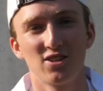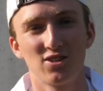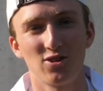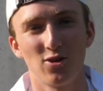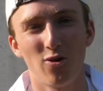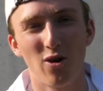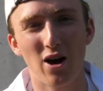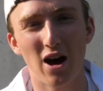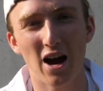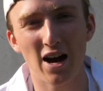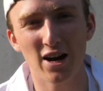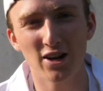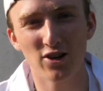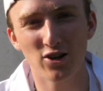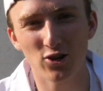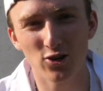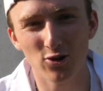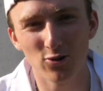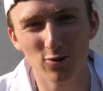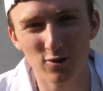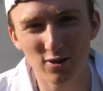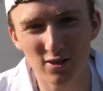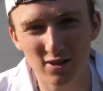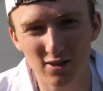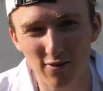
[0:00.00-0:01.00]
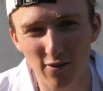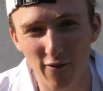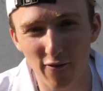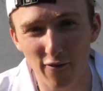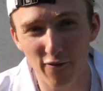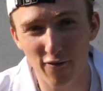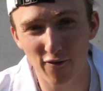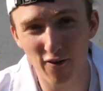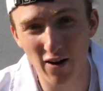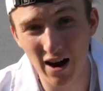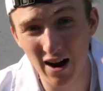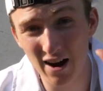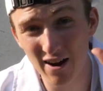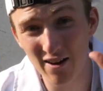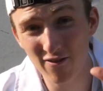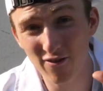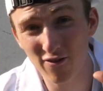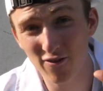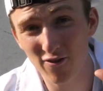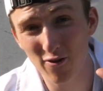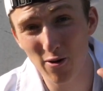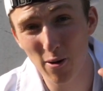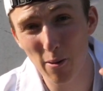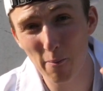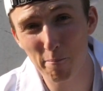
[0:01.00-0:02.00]
So I chose
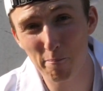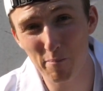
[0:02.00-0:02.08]
5